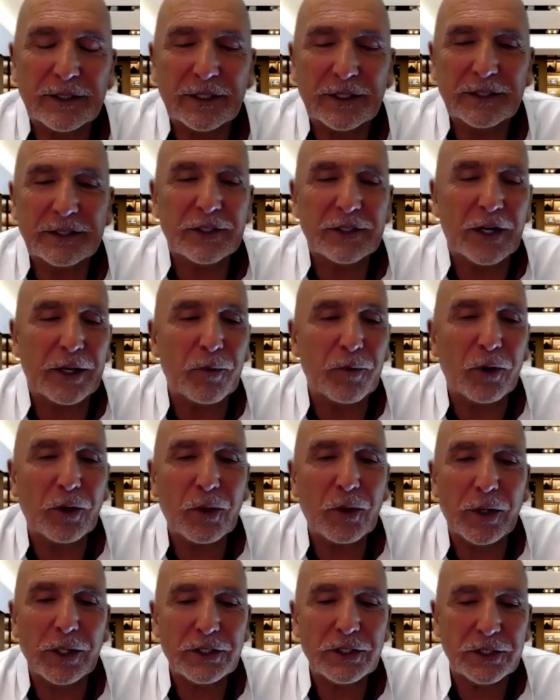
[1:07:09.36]
Is there any more
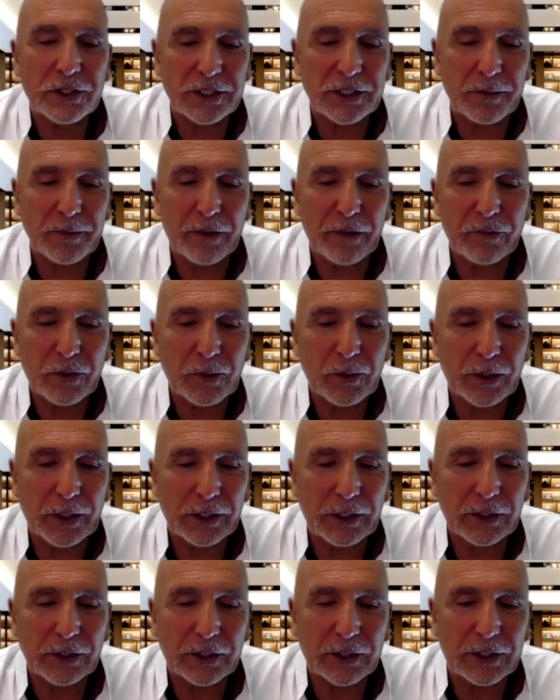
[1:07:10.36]
questions? Let me have a quick
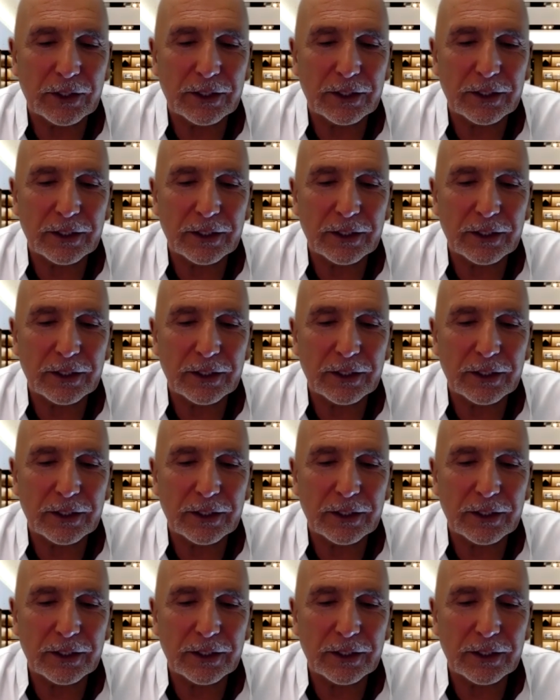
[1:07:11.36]
look.